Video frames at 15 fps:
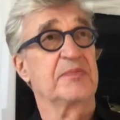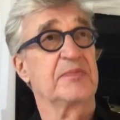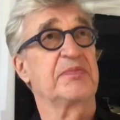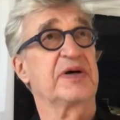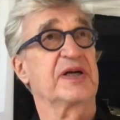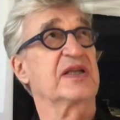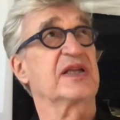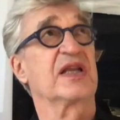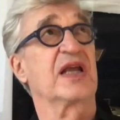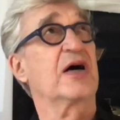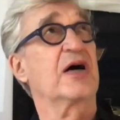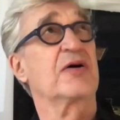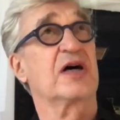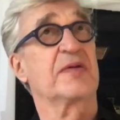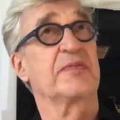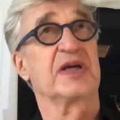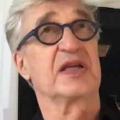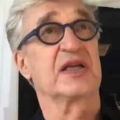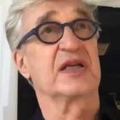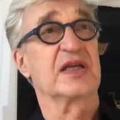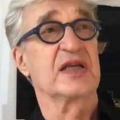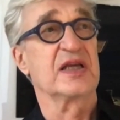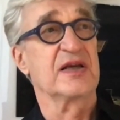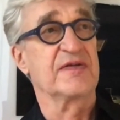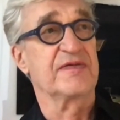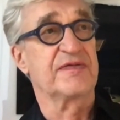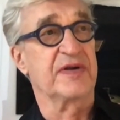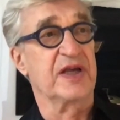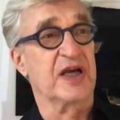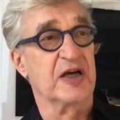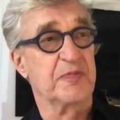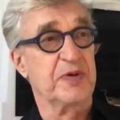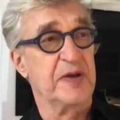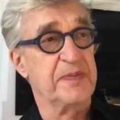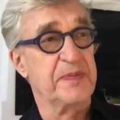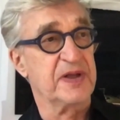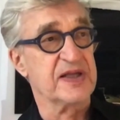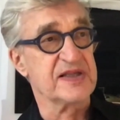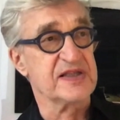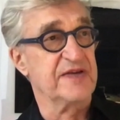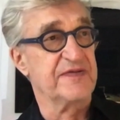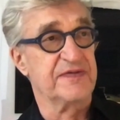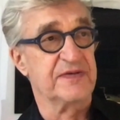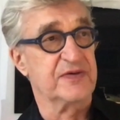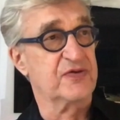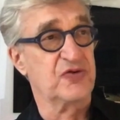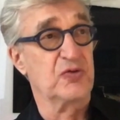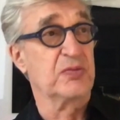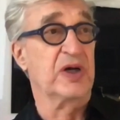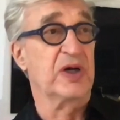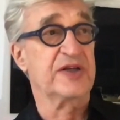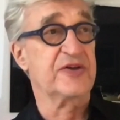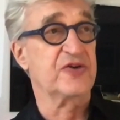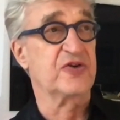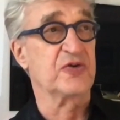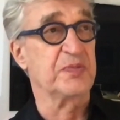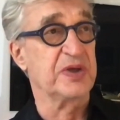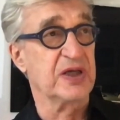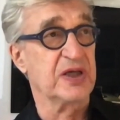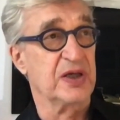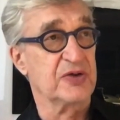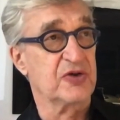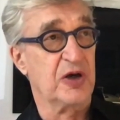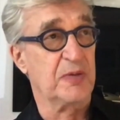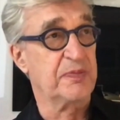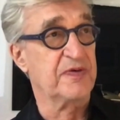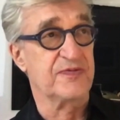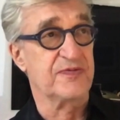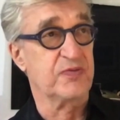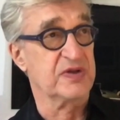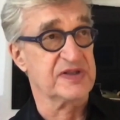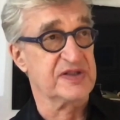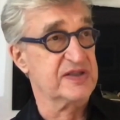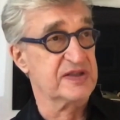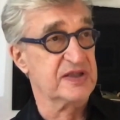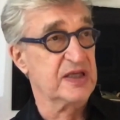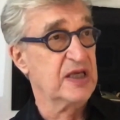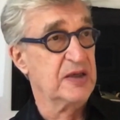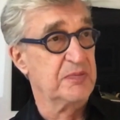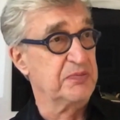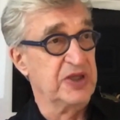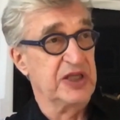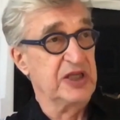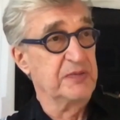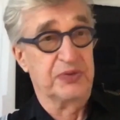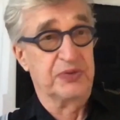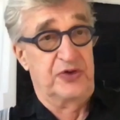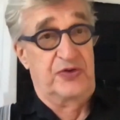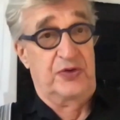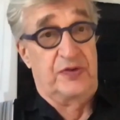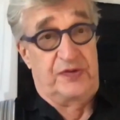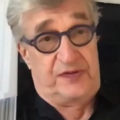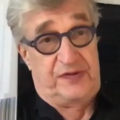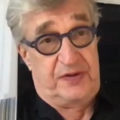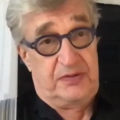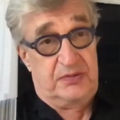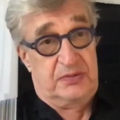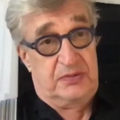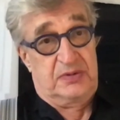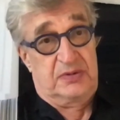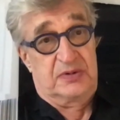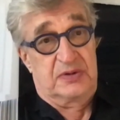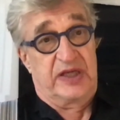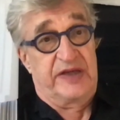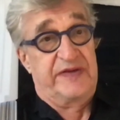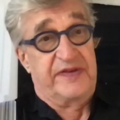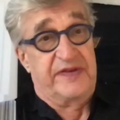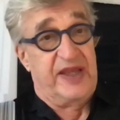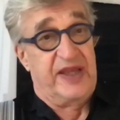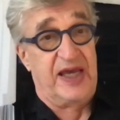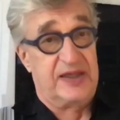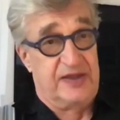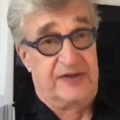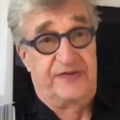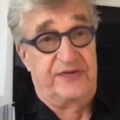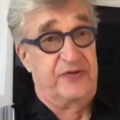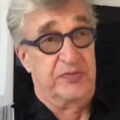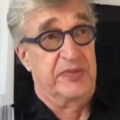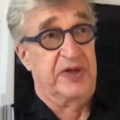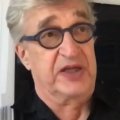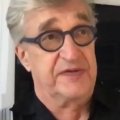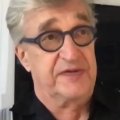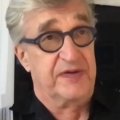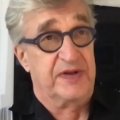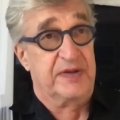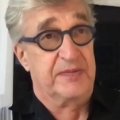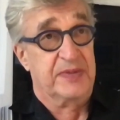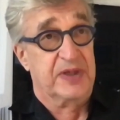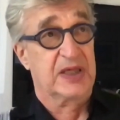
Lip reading: But now, I mean, for young people, it's even too much to be on top of what's being produced. Even that is too much for them.